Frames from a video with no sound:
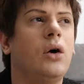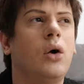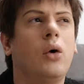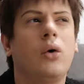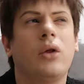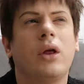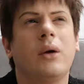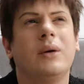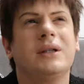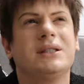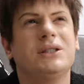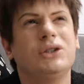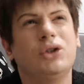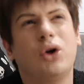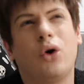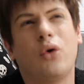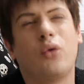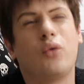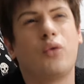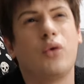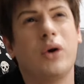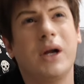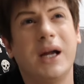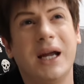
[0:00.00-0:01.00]
although it's
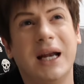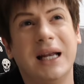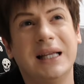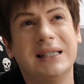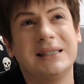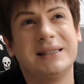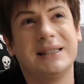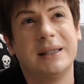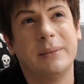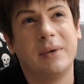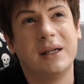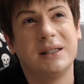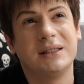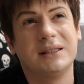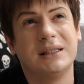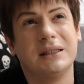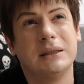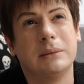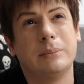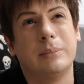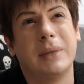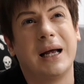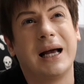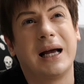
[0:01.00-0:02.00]
not really similar to
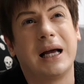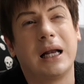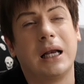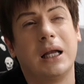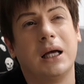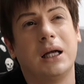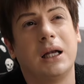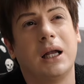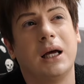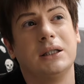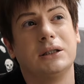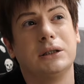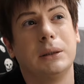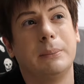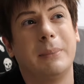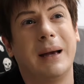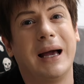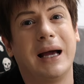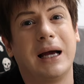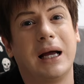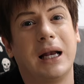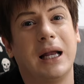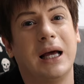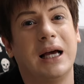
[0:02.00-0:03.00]
tobaccola, like
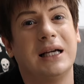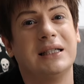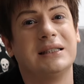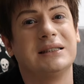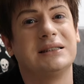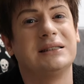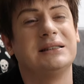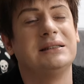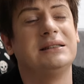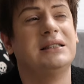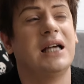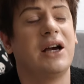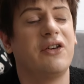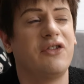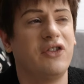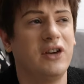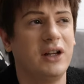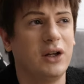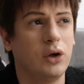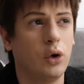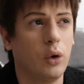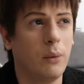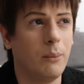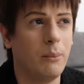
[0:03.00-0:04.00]
tobaccola has
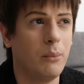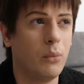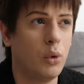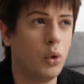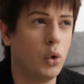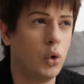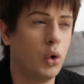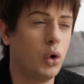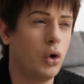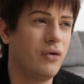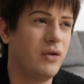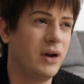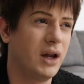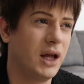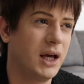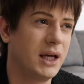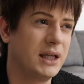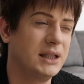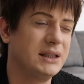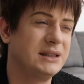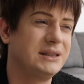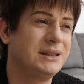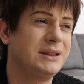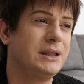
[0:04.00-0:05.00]
definitely got more of a
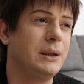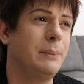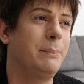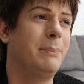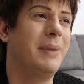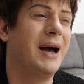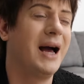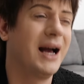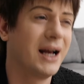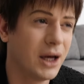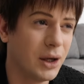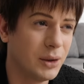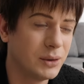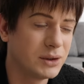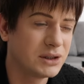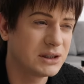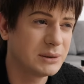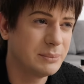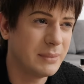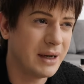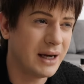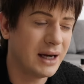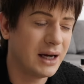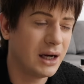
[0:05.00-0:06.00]
like a tobacco
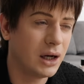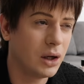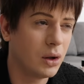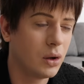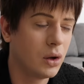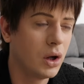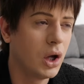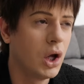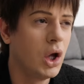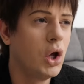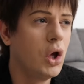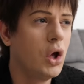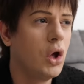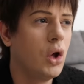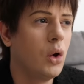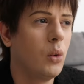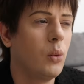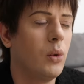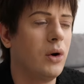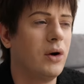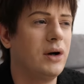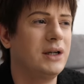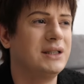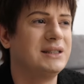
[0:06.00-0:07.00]
smell,
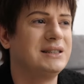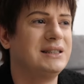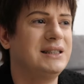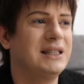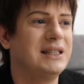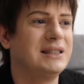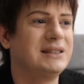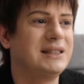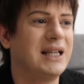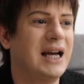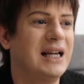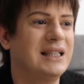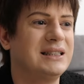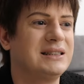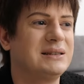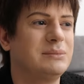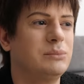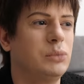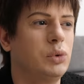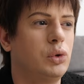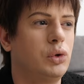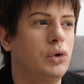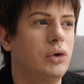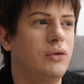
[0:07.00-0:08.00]
whereas this has
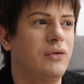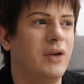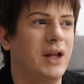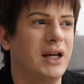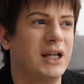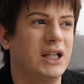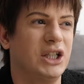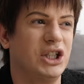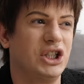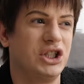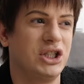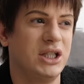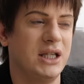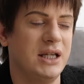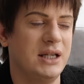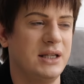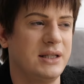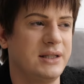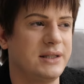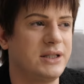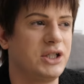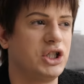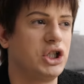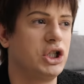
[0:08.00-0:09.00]
more of like a
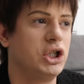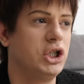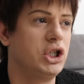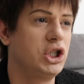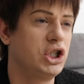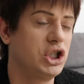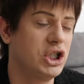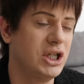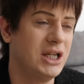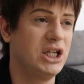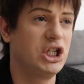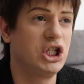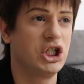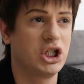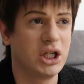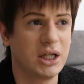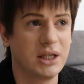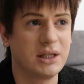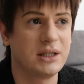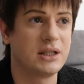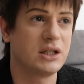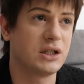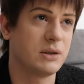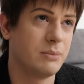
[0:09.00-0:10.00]

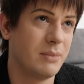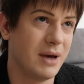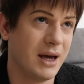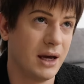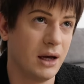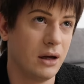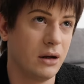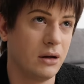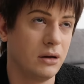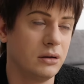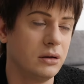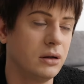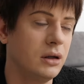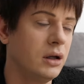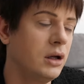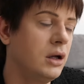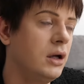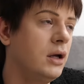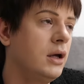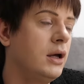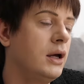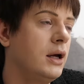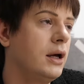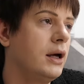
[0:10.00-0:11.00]
shisha smell
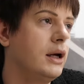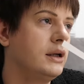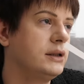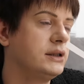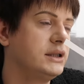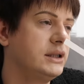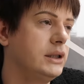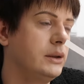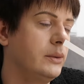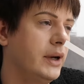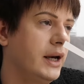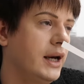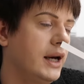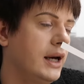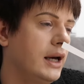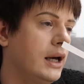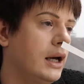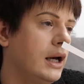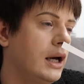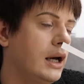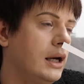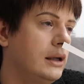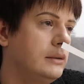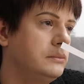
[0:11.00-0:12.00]
to
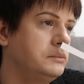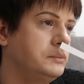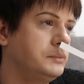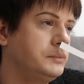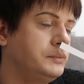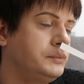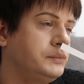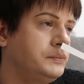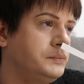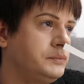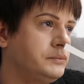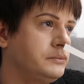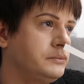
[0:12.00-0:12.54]
it.